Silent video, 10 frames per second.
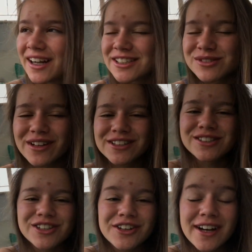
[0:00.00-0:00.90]
I just wanted
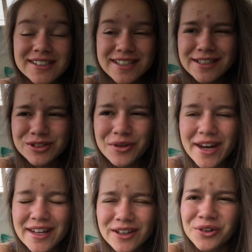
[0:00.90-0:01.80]
to show you guys that it's
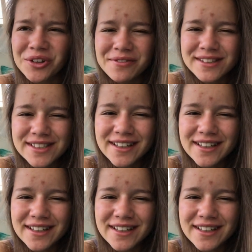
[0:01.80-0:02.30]
raining all of a